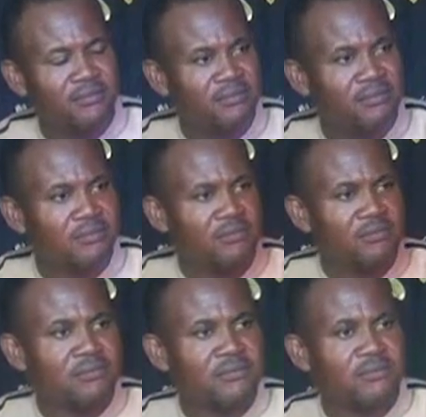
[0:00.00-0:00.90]

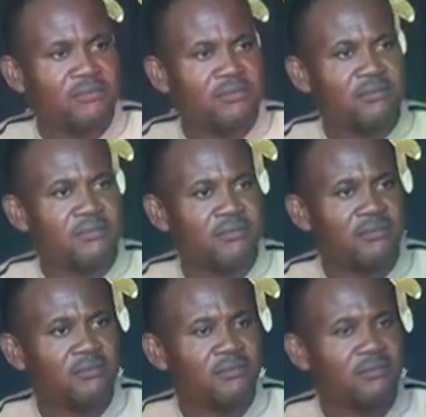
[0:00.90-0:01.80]

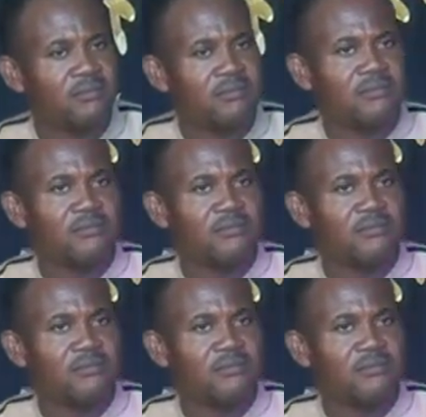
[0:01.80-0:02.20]
Nobody speaks.